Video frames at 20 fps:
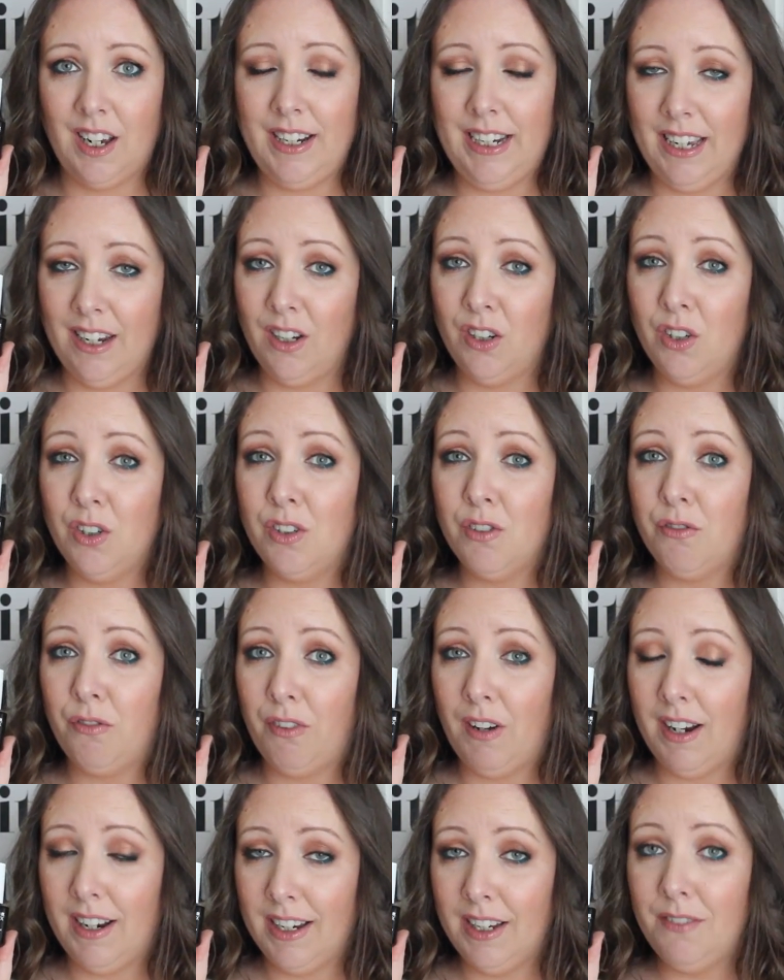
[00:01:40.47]
I get a good
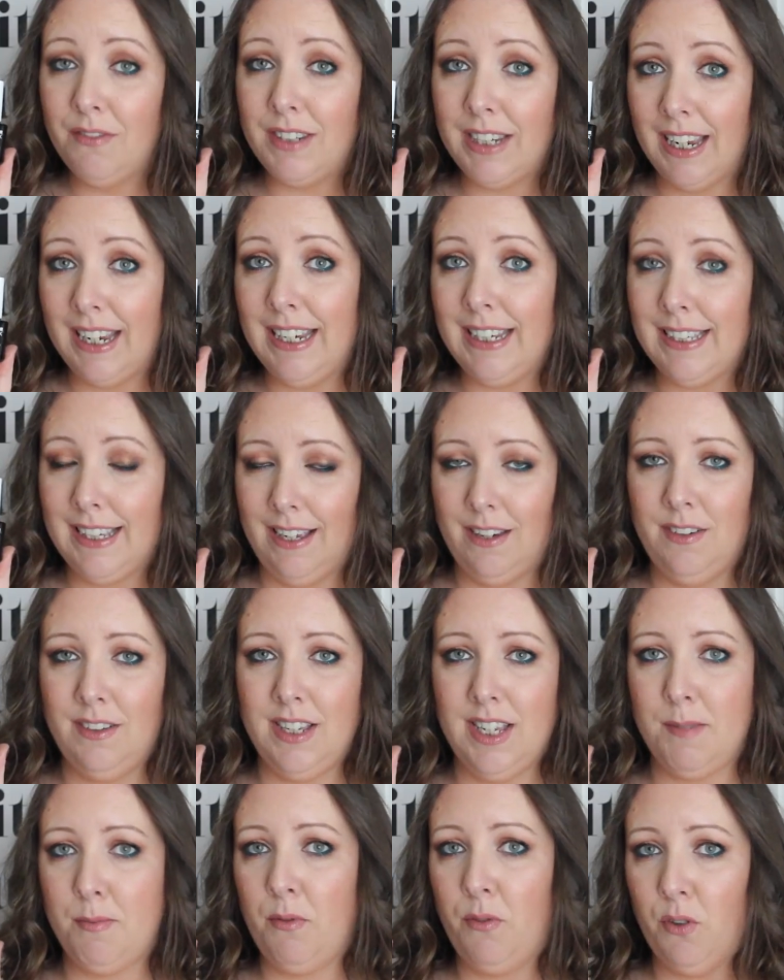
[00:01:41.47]
5 days out of
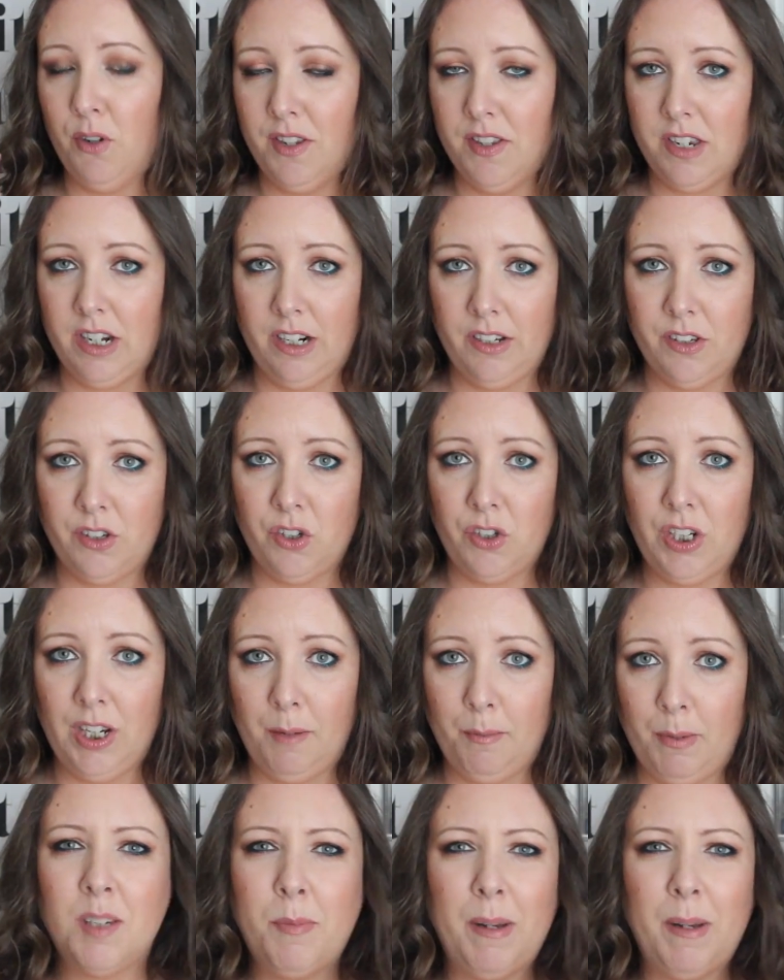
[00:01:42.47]
this before it starts to chip.